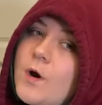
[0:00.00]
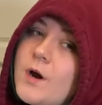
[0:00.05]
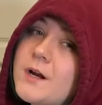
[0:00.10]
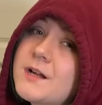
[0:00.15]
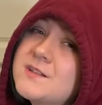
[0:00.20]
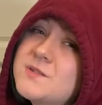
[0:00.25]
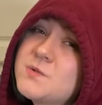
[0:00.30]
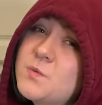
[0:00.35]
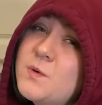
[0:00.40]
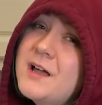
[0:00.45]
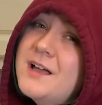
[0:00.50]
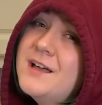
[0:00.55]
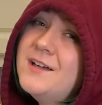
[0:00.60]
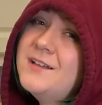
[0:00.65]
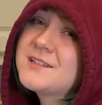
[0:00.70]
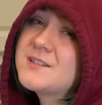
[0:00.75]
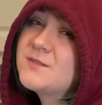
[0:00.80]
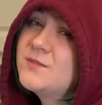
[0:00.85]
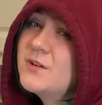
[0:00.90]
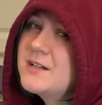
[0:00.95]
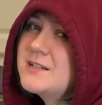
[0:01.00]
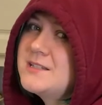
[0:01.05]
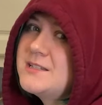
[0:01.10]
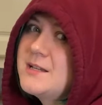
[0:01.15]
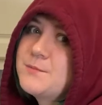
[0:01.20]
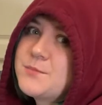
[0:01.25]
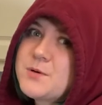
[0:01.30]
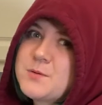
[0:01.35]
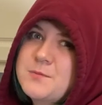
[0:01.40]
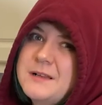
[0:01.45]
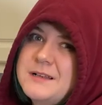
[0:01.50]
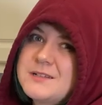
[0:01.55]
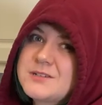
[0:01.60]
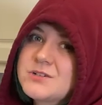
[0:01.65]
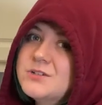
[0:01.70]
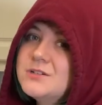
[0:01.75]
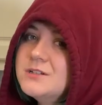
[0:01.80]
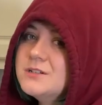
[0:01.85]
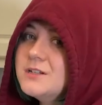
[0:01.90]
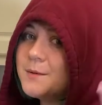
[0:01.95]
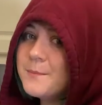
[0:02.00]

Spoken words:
work as well. It's very temperamental